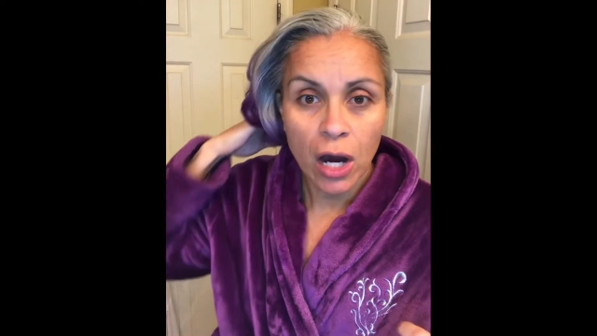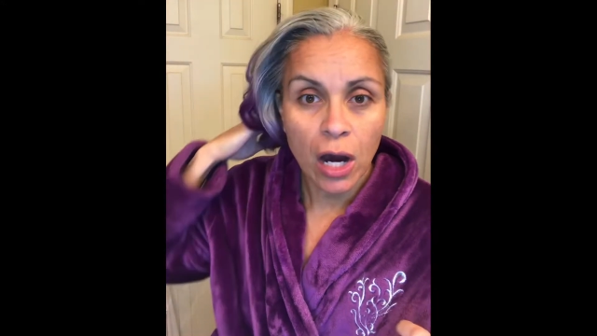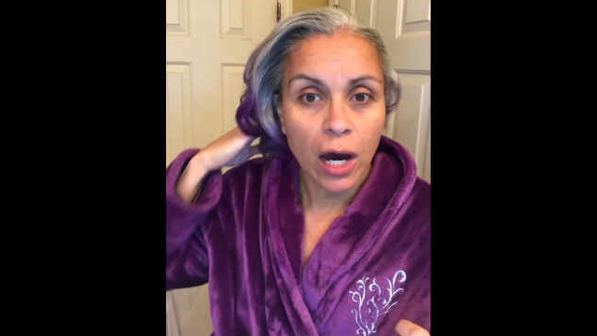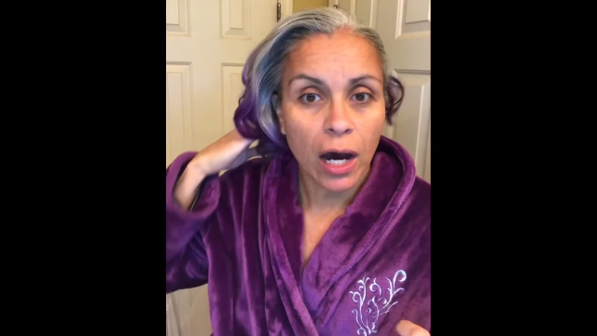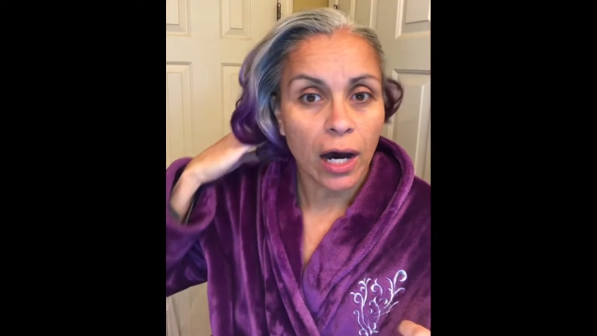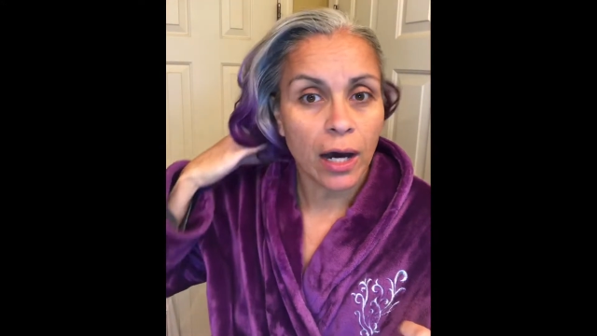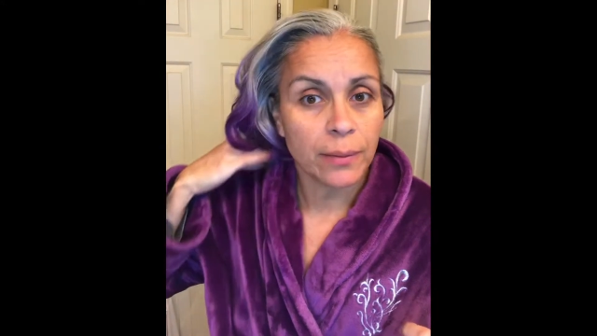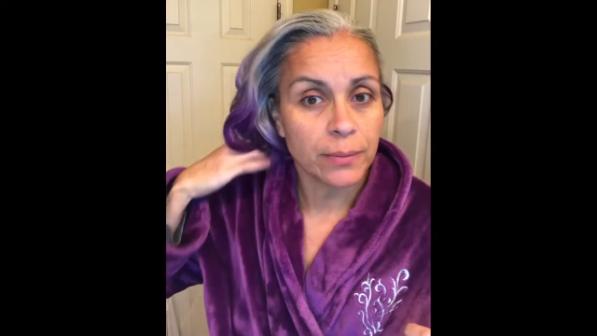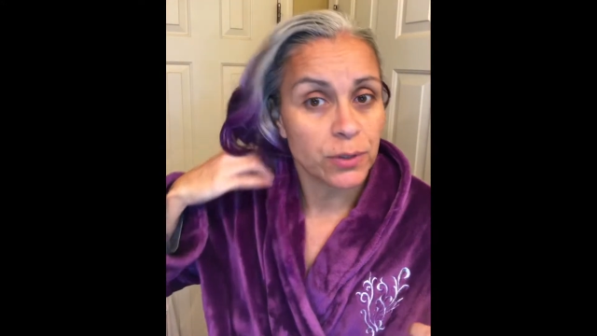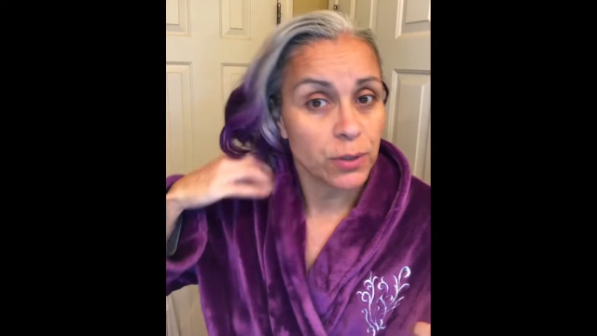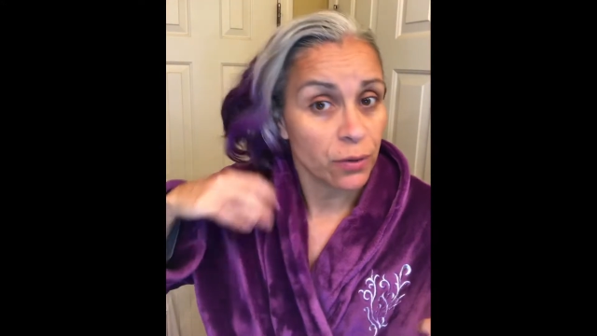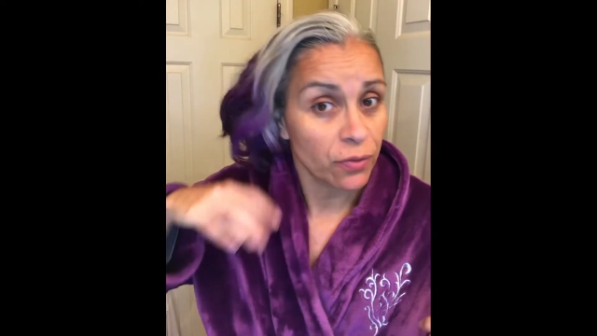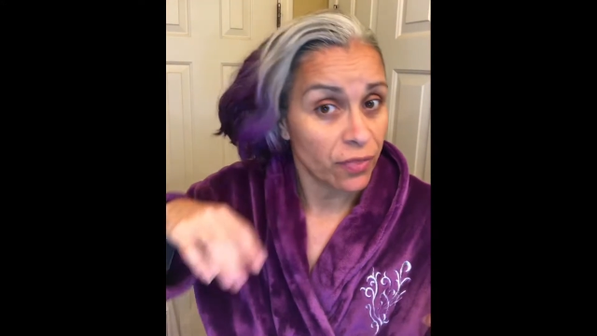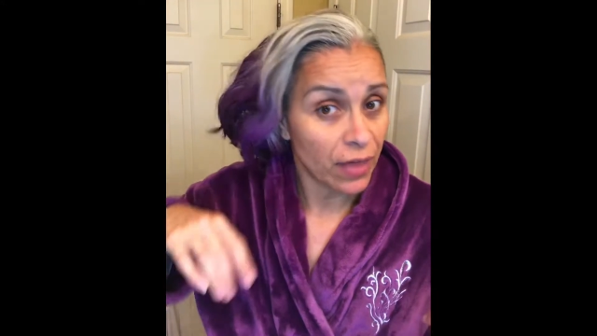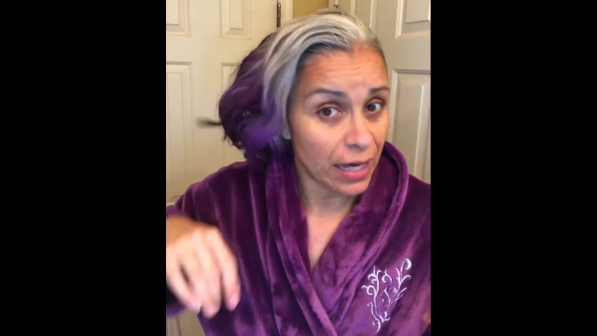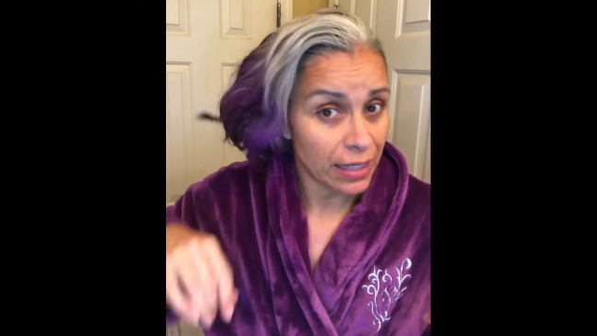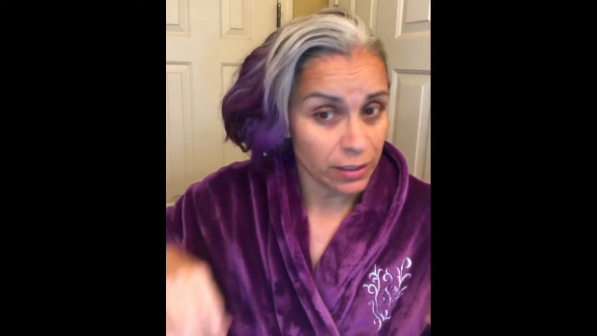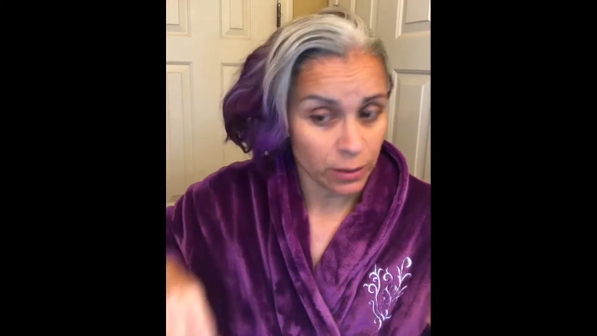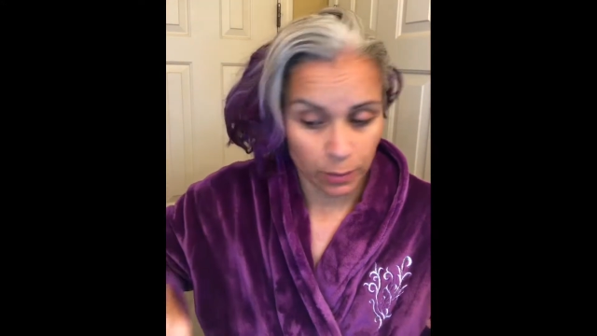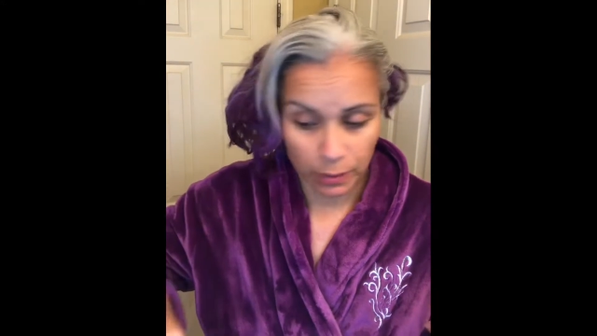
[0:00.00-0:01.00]
Um, so
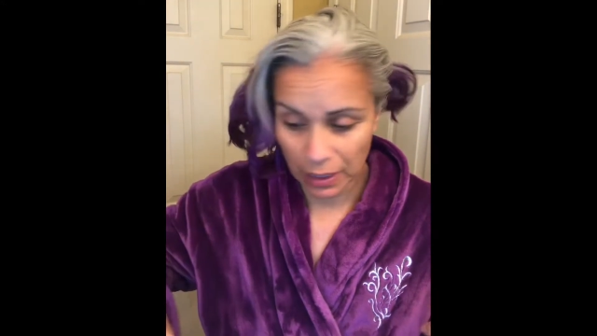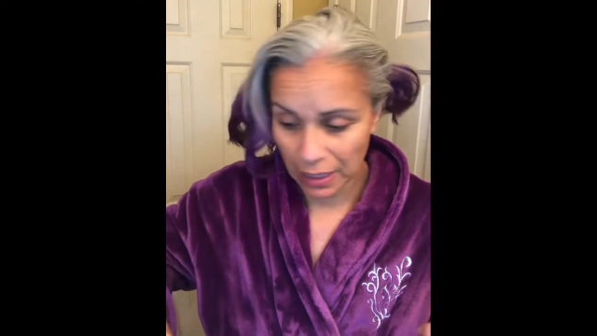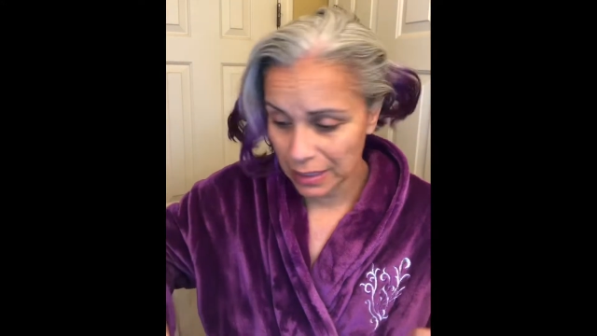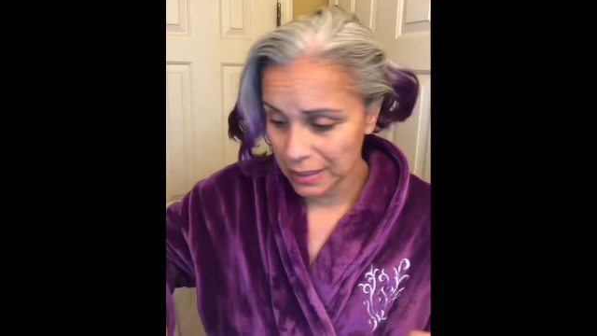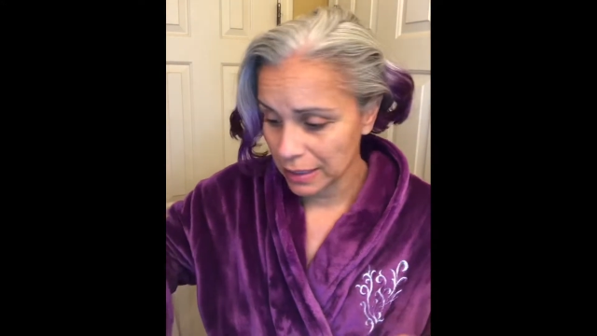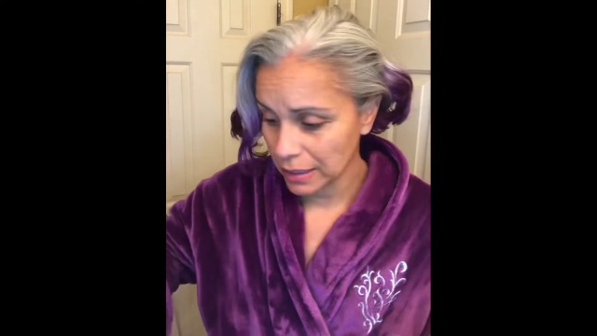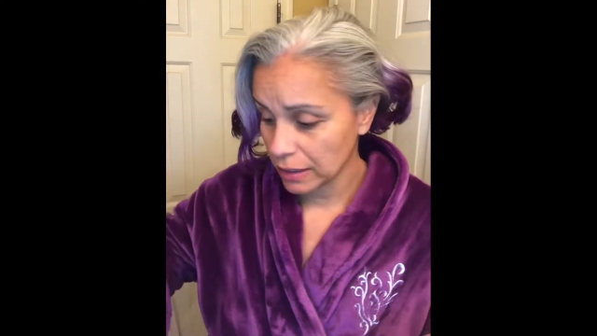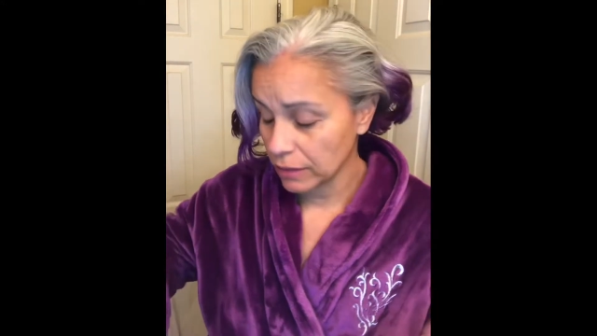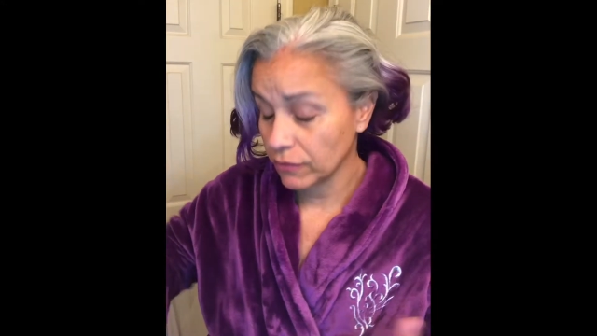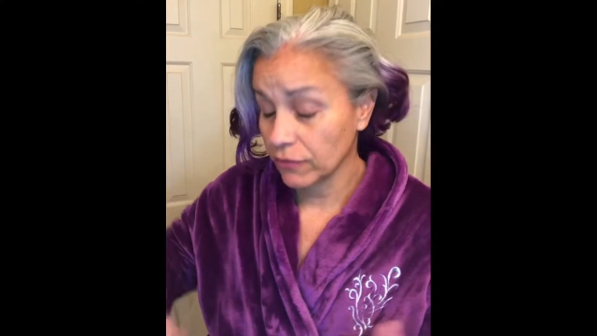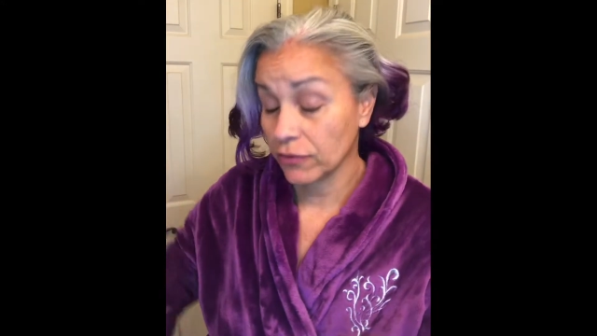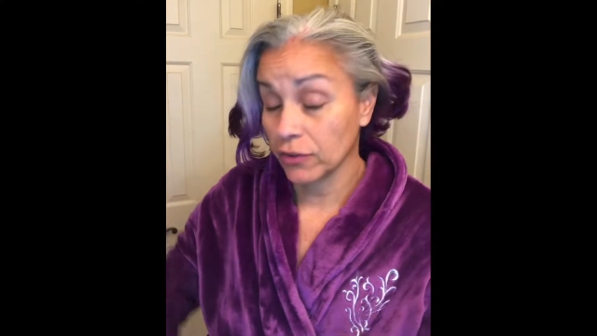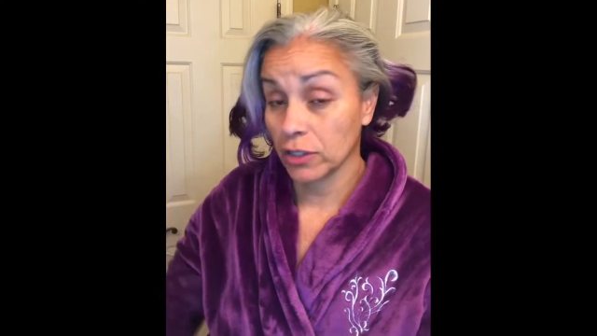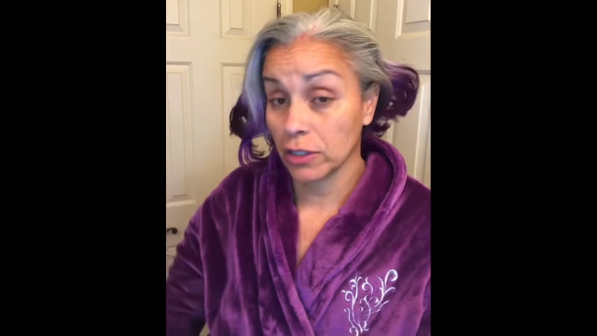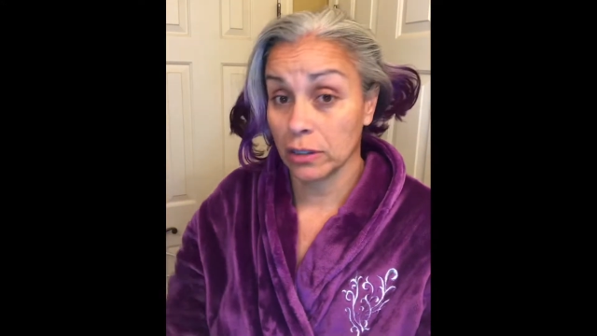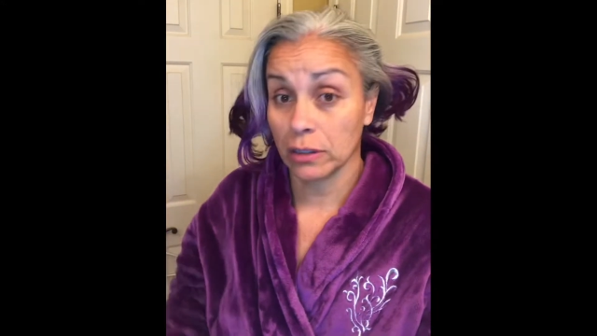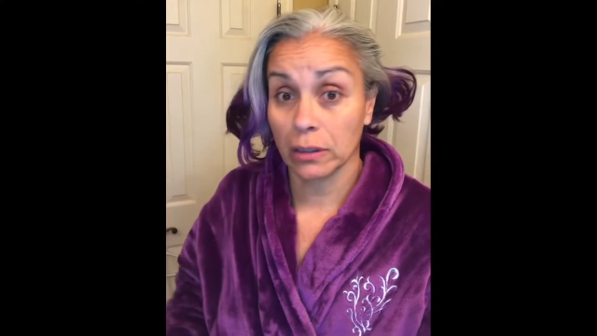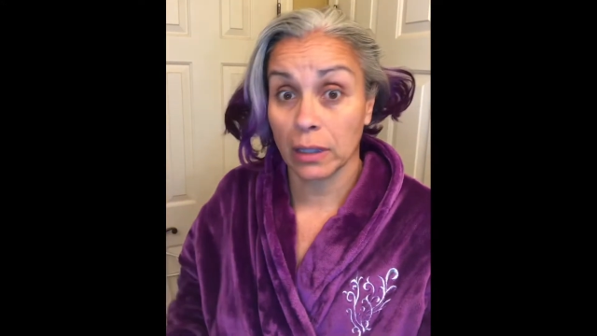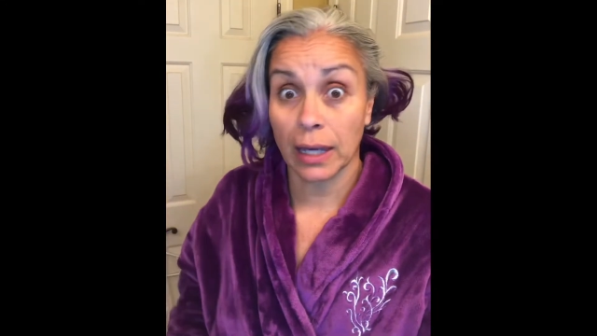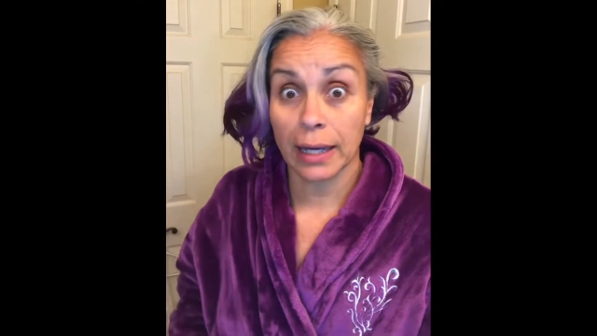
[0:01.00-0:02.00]
that's what I did
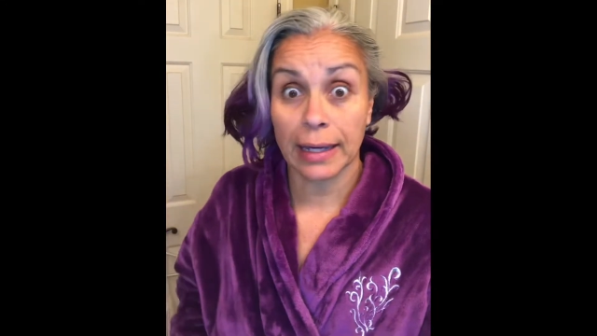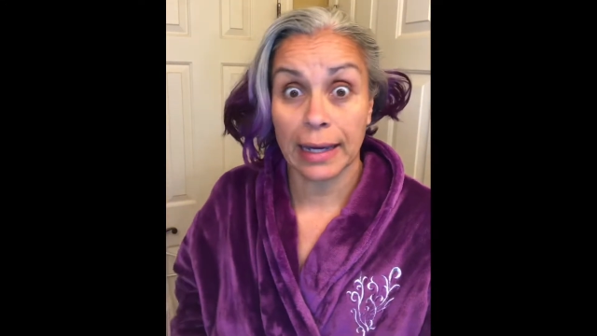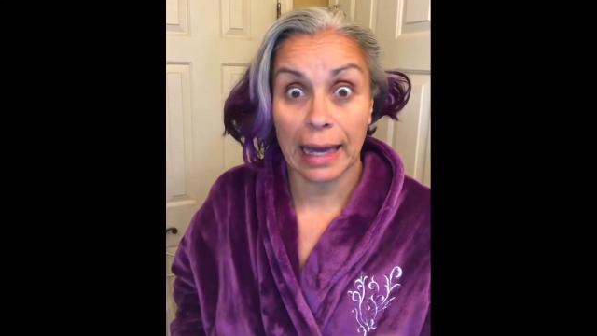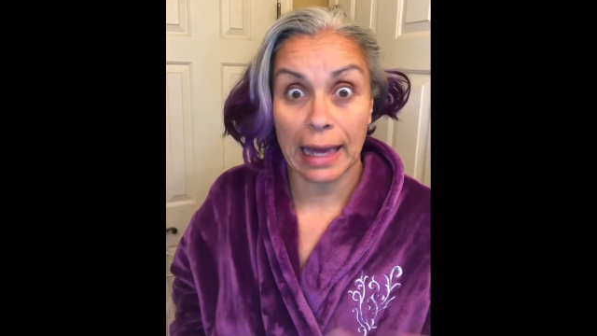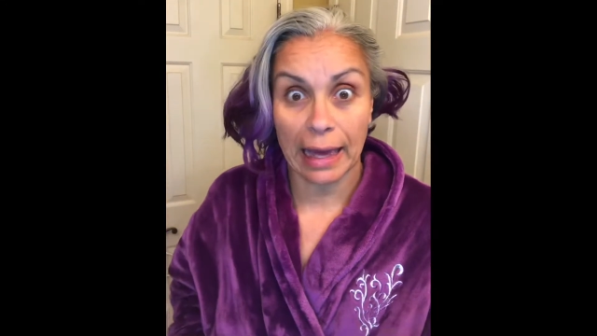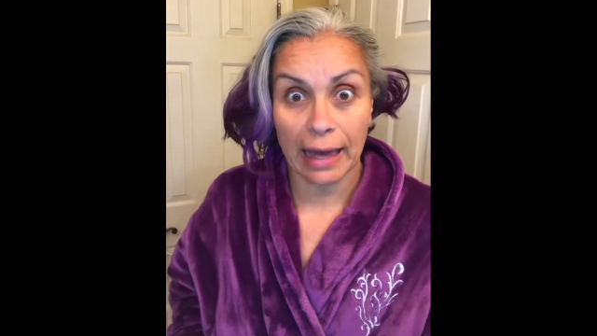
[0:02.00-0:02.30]
for like